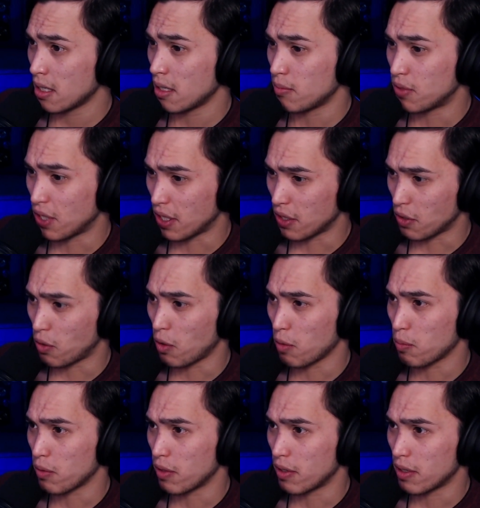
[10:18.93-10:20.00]
Taking the
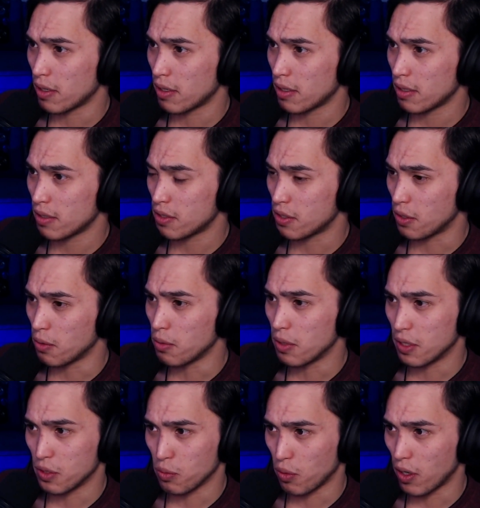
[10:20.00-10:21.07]
corporate suit
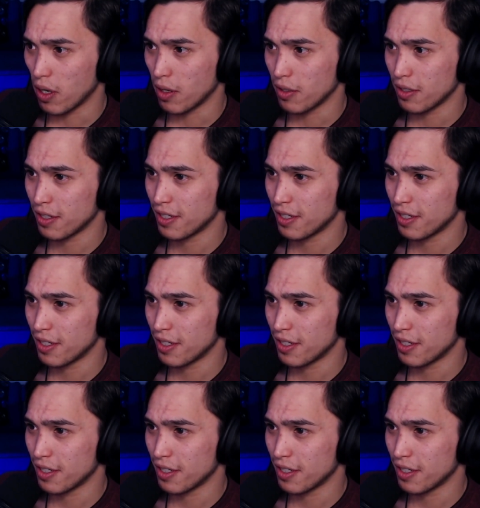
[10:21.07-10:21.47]
as well.